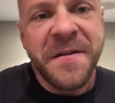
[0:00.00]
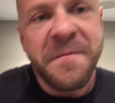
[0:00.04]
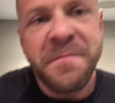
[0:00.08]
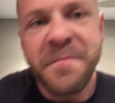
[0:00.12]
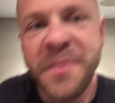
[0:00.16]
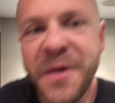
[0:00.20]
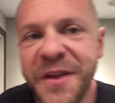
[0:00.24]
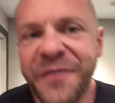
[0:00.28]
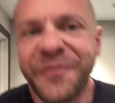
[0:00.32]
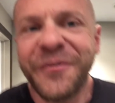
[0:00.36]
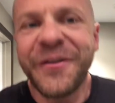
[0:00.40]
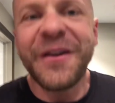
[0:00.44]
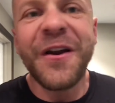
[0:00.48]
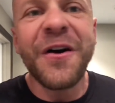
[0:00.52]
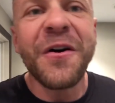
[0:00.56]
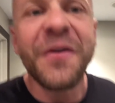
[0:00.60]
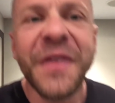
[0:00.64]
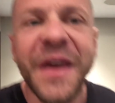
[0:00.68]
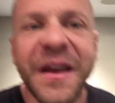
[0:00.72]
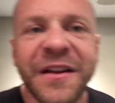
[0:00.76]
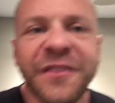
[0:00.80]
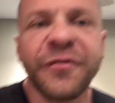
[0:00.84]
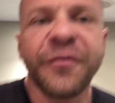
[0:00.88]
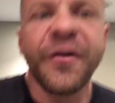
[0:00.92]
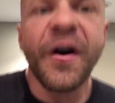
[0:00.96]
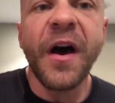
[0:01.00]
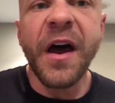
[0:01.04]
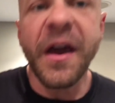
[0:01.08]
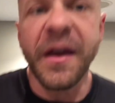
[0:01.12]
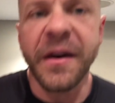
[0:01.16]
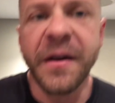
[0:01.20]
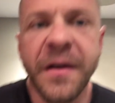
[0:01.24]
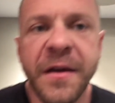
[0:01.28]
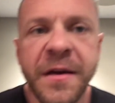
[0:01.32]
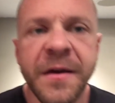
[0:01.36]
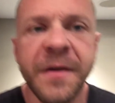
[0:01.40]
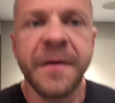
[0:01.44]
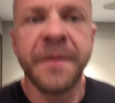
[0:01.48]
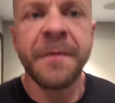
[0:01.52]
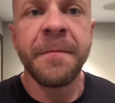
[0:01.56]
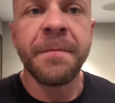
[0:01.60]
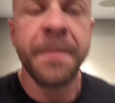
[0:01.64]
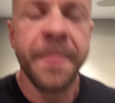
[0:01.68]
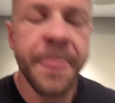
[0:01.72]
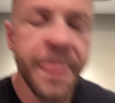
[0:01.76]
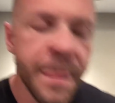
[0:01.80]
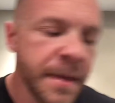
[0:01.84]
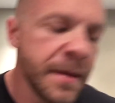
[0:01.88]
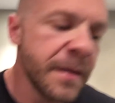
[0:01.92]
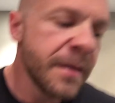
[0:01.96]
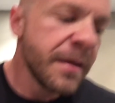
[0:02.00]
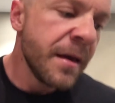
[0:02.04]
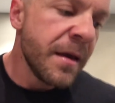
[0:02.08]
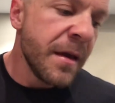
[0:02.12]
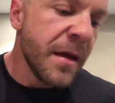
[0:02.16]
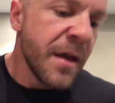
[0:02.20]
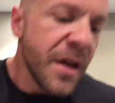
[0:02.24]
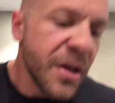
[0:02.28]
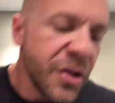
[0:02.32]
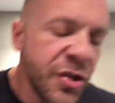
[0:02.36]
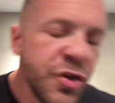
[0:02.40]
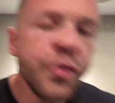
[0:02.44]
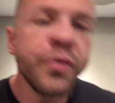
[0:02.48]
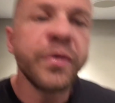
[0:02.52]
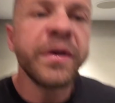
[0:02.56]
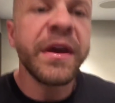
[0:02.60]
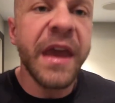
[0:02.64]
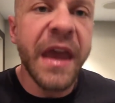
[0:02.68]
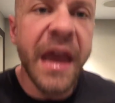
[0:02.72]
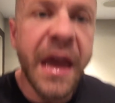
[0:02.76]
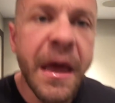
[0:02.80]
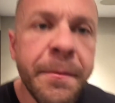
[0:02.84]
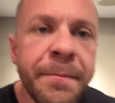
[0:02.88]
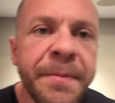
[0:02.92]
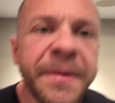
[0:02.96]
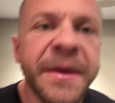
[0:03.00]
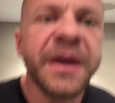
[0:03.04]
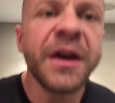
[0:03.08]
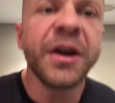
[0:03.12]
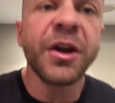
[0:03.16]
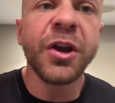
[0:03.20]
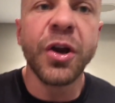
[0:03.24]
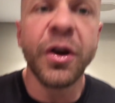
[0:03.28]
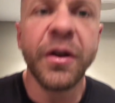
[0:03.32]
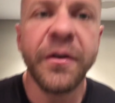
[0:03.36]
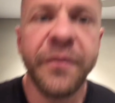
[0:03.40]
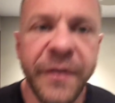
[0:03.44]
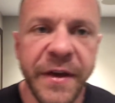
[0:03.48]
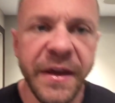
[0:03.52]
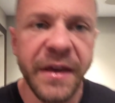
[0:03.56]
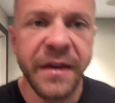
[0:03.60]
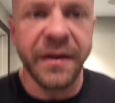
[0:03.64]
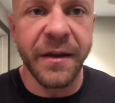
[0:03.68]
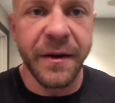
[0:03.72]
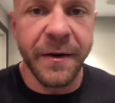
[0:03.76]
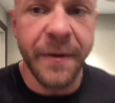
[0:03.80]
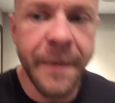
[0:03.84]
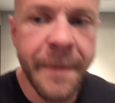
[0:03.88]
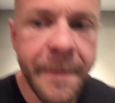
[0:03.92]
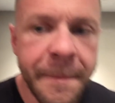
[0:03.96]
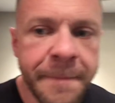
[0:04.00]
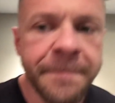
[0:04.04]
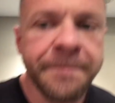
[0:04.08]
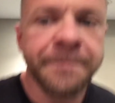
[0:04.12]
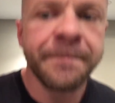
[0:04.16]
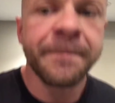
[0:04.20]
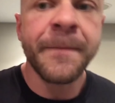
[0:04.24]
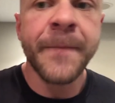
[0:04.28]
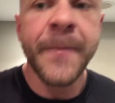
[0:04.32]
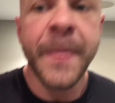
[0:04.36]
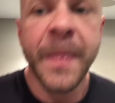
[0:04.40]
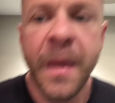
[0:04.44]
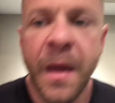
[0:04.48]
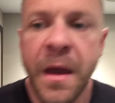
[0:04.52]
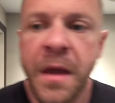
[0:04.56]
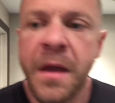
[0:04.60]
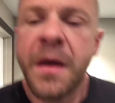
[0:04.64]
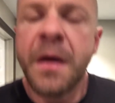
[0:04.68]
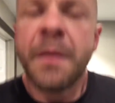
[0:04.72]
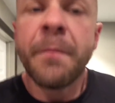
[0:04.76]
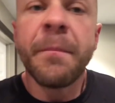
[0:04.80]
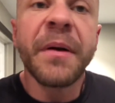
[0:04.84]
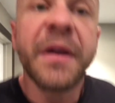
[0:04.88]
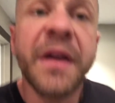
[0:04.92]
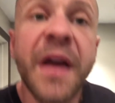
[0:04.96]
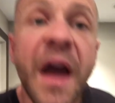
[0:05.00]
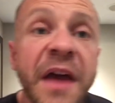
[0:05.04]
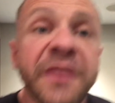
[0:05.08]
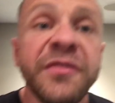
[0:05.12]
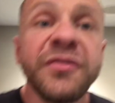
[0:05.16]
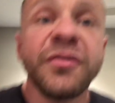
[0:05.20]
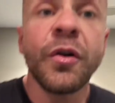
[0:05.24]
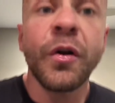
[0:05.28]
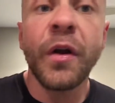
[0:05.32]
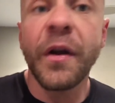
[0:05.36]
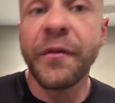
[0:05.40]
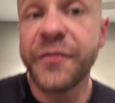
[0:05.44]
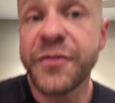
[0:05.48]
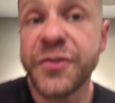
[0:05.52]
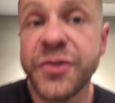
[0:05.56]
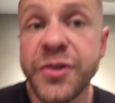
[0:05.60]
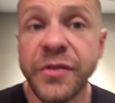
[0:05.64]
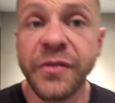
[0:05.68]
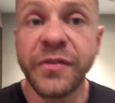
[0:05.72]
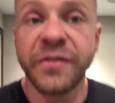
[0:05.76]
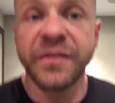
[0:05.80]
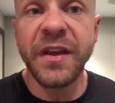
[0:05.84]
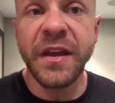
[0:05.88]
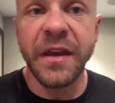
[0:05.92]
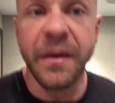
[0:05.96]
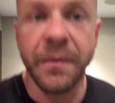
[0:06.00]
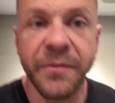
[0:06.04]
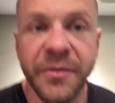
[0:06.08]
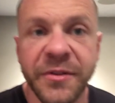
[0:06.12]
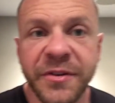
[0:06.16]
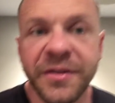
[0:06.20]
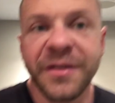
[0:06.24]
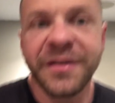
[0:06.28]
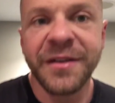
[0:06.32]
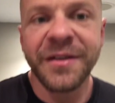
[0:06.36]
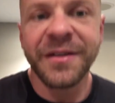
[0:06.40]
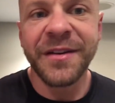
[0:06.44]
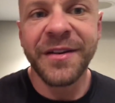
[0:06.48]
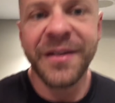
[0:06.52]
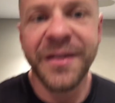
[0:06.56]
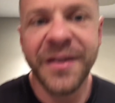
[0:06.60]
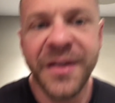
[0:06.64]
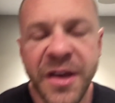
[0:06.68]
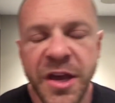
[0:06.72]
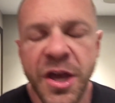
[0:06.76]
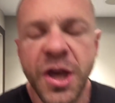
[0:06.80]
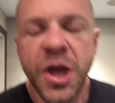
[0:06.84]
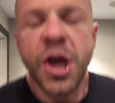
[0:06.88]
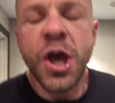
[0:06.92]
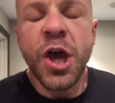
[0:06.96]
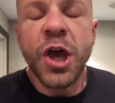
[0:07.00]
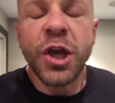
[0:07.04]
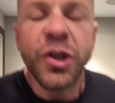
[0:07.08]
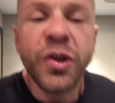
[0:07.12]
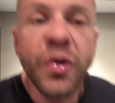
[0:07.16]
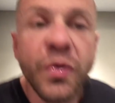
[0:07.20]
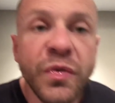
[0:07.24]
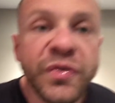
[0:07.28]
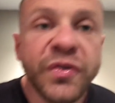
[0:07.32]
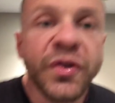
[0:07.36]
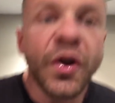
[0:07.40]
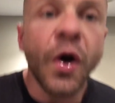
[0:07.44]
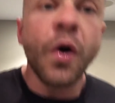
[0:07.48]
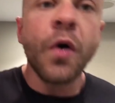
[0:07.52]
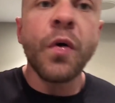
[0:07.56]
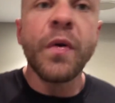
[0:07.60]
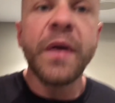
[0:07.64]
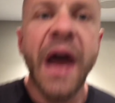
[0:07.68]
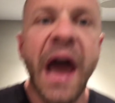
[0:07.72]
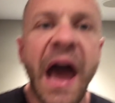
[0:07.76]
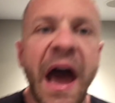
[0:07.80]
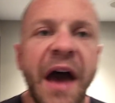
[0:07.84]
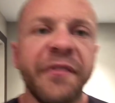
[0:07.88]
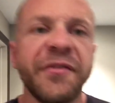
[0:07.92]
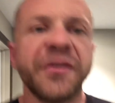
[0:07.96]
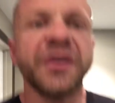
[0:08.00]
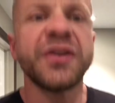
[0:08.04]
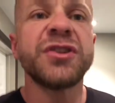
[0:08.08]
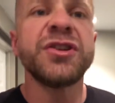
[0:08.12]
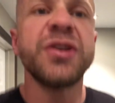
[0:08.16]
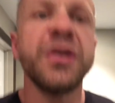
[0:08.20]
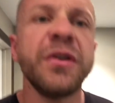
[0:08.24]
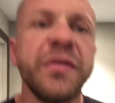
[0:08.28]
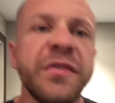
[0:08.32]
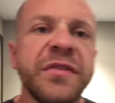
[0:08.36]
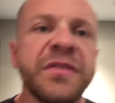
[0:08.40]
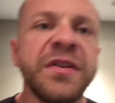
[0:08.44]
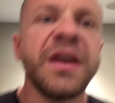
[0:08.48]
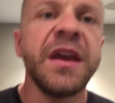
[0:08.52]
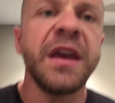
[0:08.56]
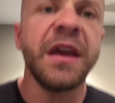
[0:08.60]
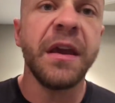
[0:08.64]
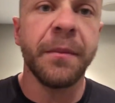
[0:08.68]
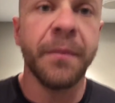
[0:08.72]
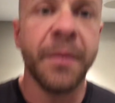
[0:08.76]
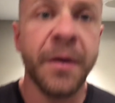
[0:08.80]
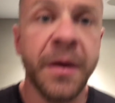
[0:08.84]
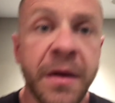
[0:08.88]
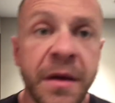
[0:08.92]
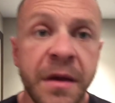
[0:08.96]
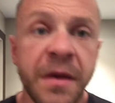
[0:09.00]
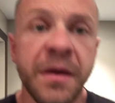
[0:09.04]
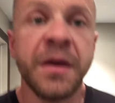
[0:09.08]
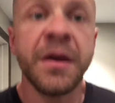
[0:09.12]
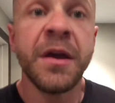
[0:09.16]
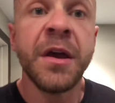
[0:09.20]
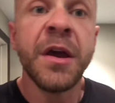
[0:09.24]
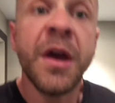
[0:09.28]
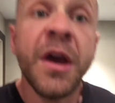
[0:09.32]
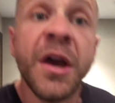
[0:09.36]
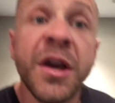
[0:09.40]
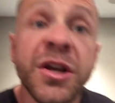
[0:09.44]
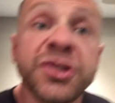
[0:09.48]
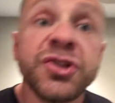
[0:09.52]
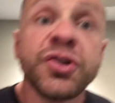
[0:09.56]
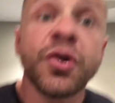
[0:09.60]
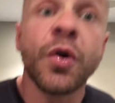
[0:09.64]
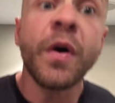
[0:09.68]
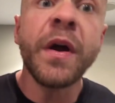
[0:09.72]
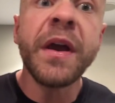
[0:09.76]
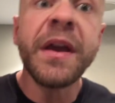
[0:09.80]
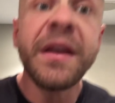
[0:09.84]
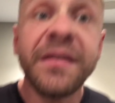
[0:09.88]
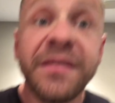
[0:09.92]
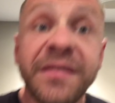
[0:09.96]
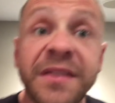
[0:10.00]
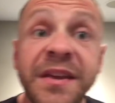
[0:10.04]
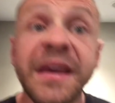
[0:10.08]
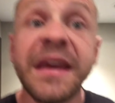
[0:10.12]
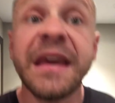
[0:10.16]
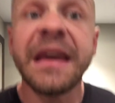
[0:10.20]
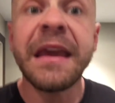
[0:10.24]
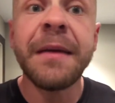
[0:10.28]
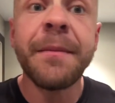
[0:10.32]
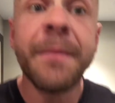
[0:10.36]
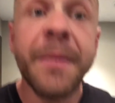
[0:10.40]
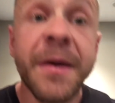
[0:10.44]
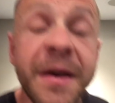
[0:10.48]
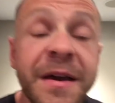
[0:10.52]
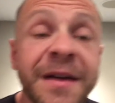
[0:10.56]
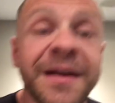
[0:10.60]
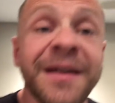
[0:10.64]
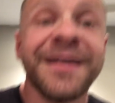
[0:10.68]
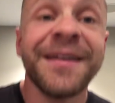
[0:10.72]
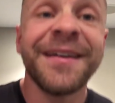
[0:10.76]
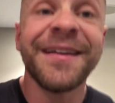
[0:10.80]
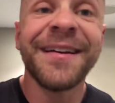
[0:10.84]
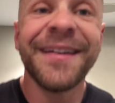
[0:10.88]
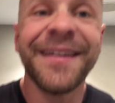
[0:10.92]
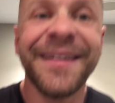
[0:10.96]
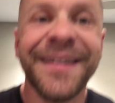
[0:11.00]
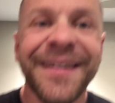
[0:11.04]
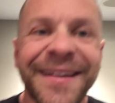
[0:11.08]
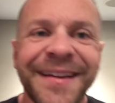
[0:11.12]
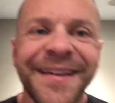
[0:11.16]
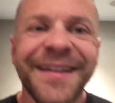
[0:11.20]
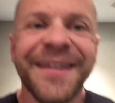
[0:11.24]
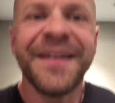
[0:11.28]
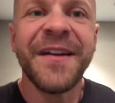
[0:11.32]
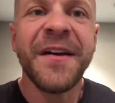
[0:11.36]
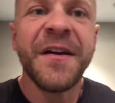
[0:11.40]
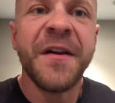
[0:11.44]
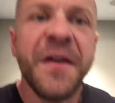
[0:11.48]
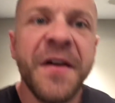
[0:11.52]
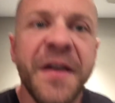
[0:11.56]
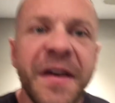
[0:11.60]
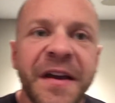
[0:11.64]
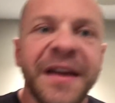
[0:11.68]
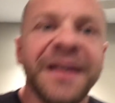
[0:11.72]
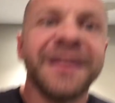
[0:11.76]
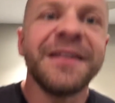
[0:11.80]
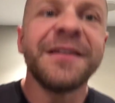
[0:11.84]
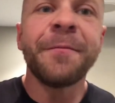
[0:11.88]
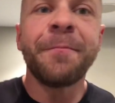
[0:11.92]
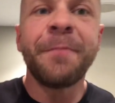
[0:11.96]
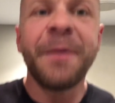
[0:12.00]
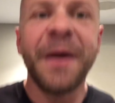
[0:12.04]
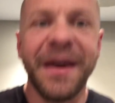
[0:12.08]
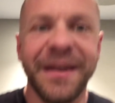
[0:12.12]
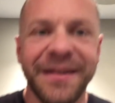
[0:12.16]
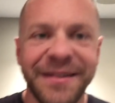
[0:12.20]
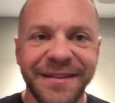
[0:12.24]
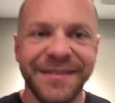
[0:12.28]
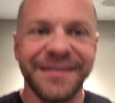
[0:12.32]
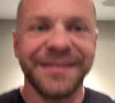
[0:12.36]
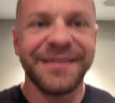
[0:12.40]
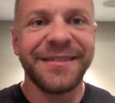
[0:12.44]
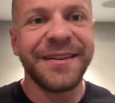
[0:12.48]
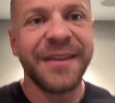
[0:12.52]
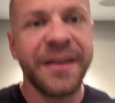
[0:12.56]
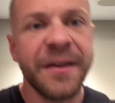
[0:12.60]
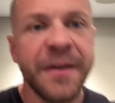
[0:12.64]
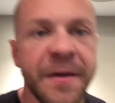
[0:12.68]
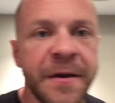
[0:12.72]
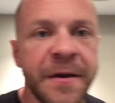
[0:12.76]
But if you don't, that's fine. You can be a good vegan. But guys, you don't have to choose teams. You don't have to choose team. Join team independent.